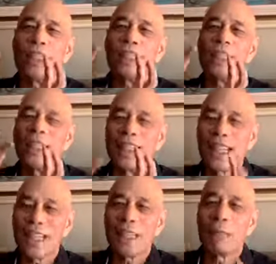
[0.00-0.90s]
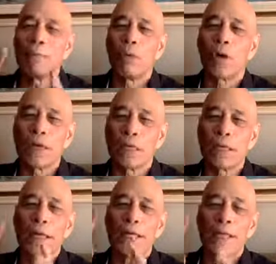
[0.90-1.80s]
is less important
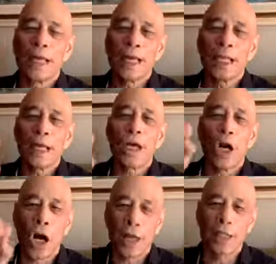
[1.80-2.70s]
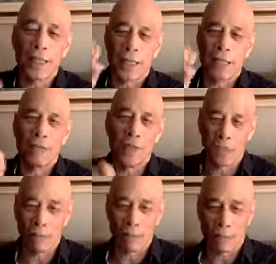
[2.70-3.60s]
than the content of the
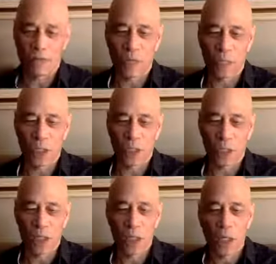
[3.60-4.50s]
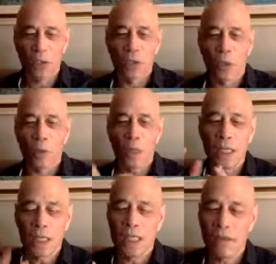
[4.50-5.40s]
information. So
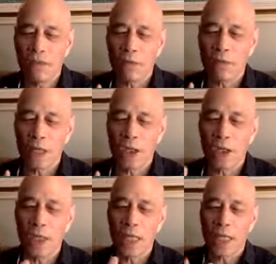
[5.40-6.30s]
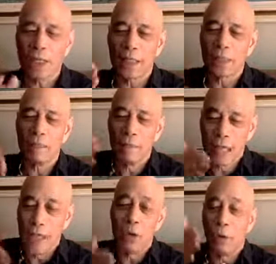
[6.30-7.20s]
is the information that
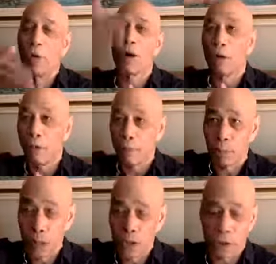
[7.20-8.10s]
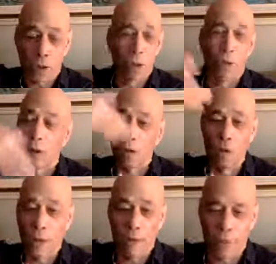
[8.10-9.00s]
me or the preacher or
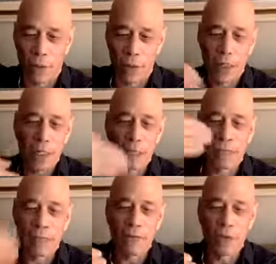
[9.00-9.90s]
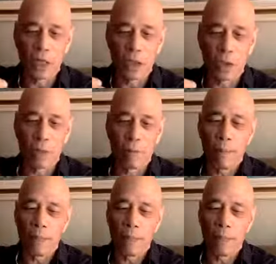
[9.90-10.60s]
whoever is giving you,